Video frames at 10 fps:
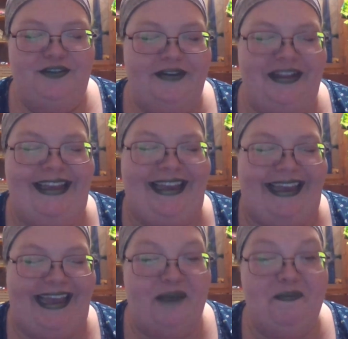really
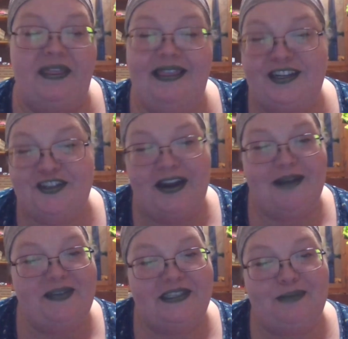get it, but they try to
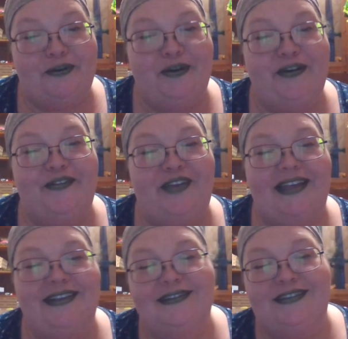be supportive,
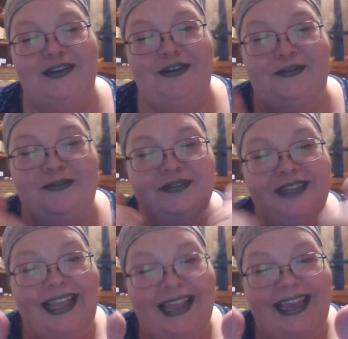and so
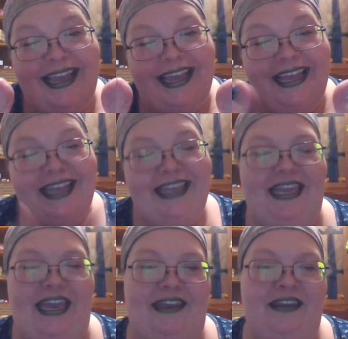
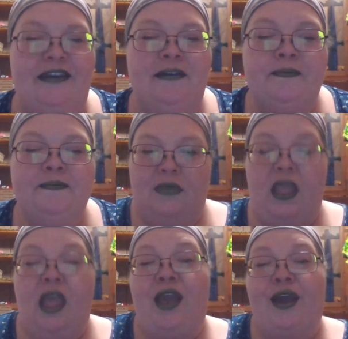Yay.
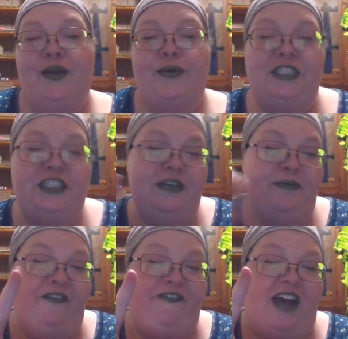Question
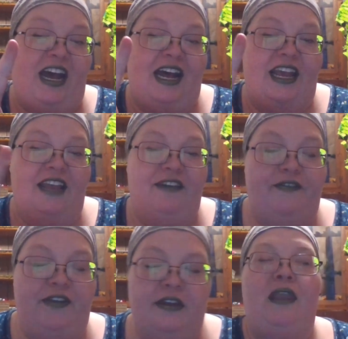number five.
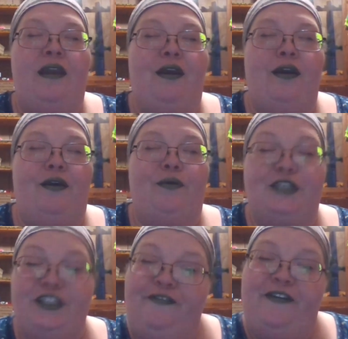
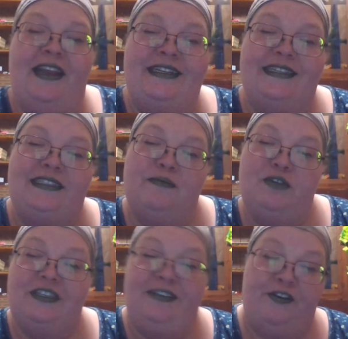What do you find is the
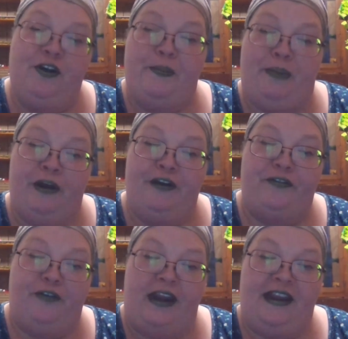most difficult part
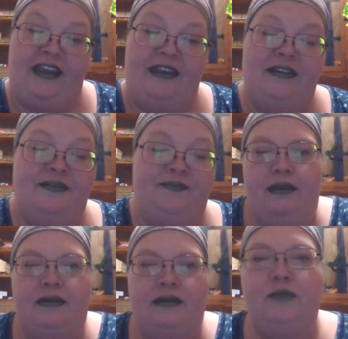of writing?
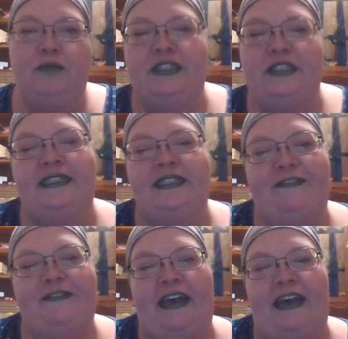Mostly it's the
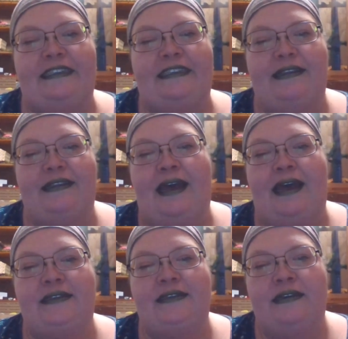fact
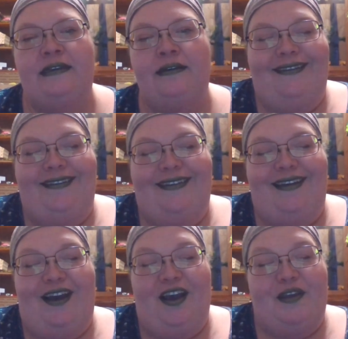that
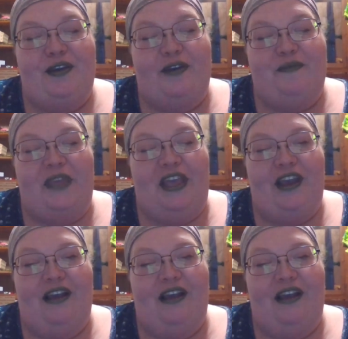I am the